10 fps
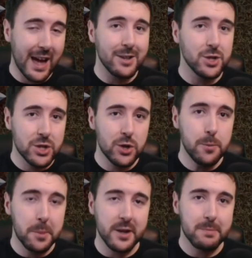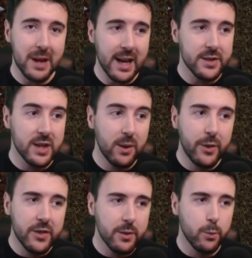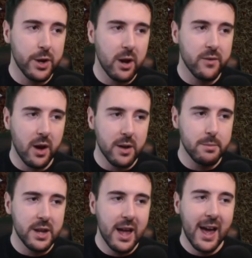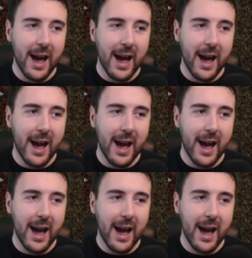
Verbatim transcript: Edge 2 plus players with the Wood Elf Linemen,